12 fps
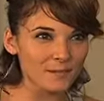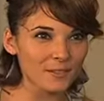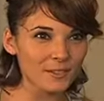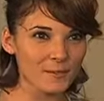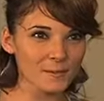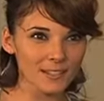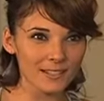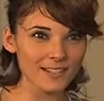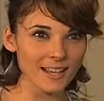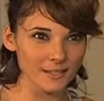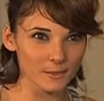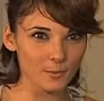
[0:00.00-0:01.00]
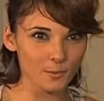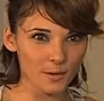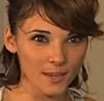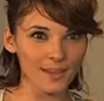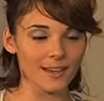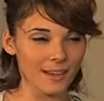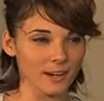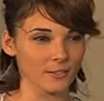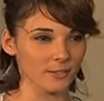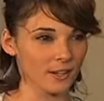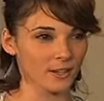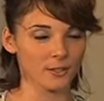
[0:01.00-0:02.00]
going to be next week,
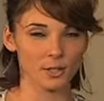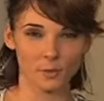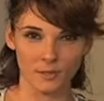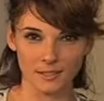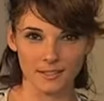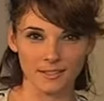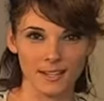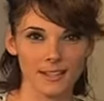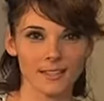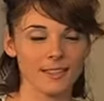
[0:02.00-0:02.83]
actually, on October 16th.